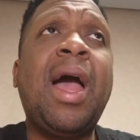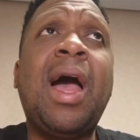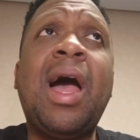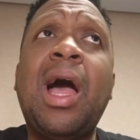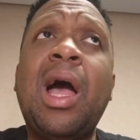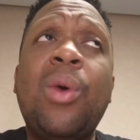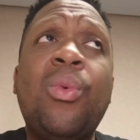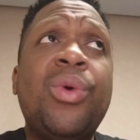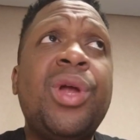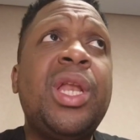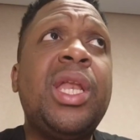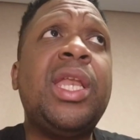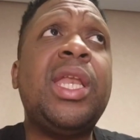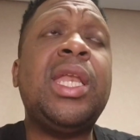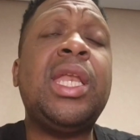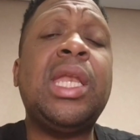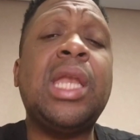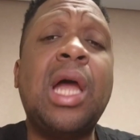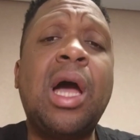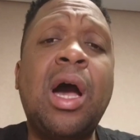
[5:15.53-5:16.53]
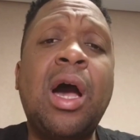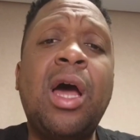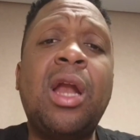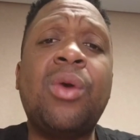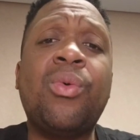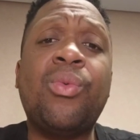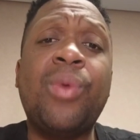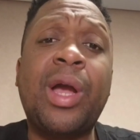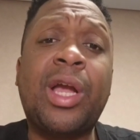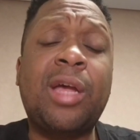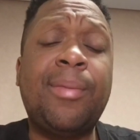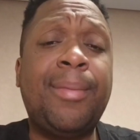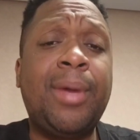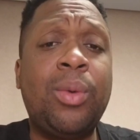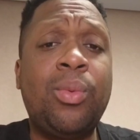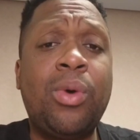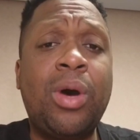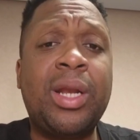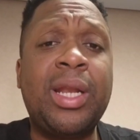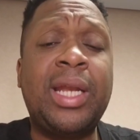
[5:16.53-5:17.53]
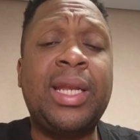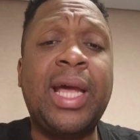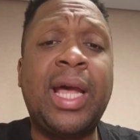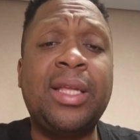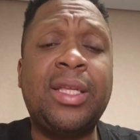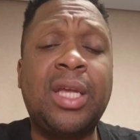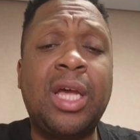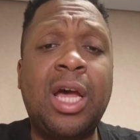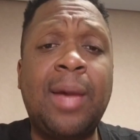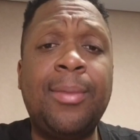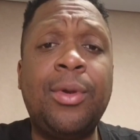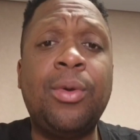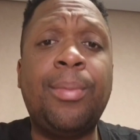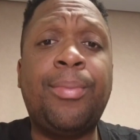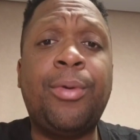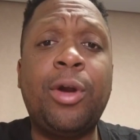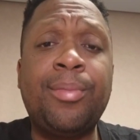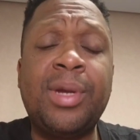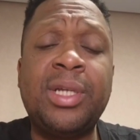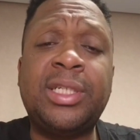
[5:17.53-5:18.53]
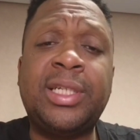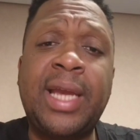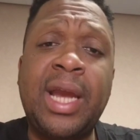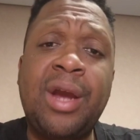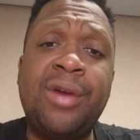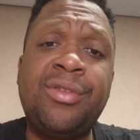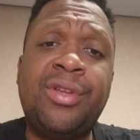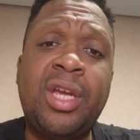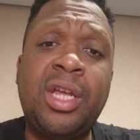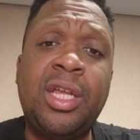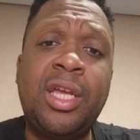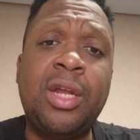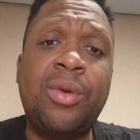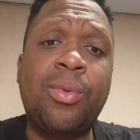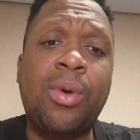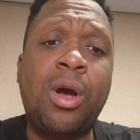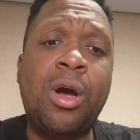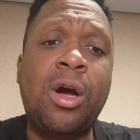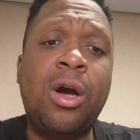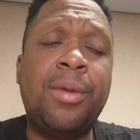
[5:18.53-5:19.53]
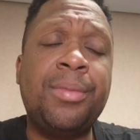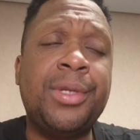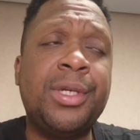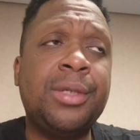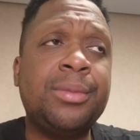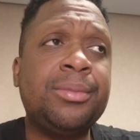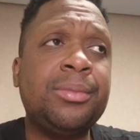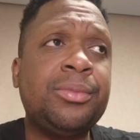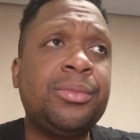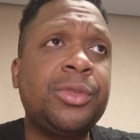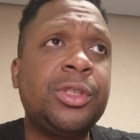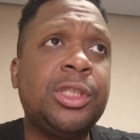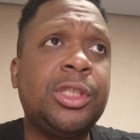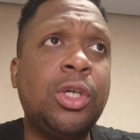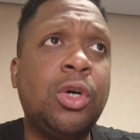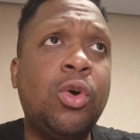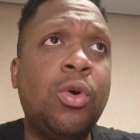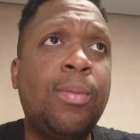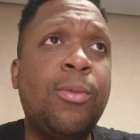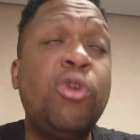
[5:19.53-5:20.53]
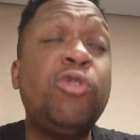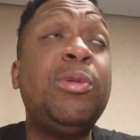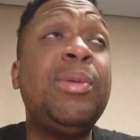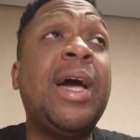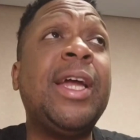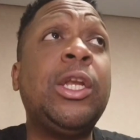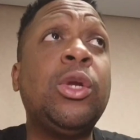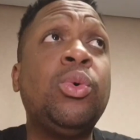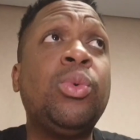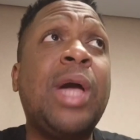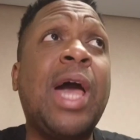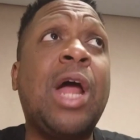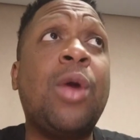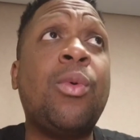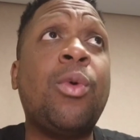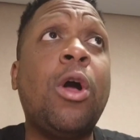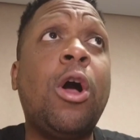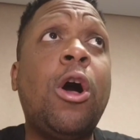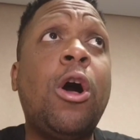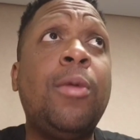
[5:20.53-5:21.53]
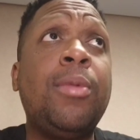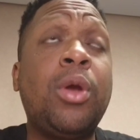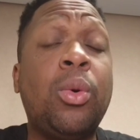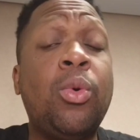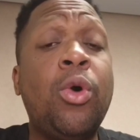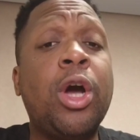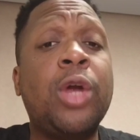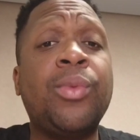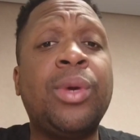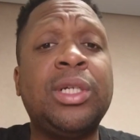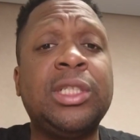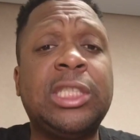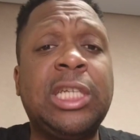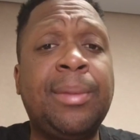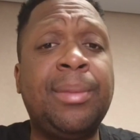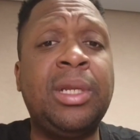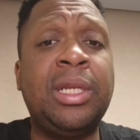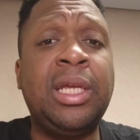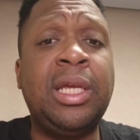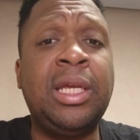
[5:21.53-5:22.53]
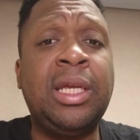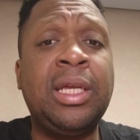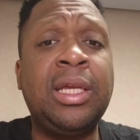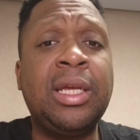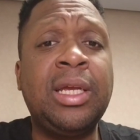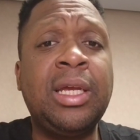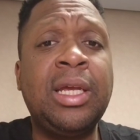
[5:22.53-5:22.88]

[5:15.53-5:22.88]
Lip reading: I would not recommend walking at nighttime. You're pretty much guaranteed to get robbed. So most people I know who got robbed, you're walking around CBD.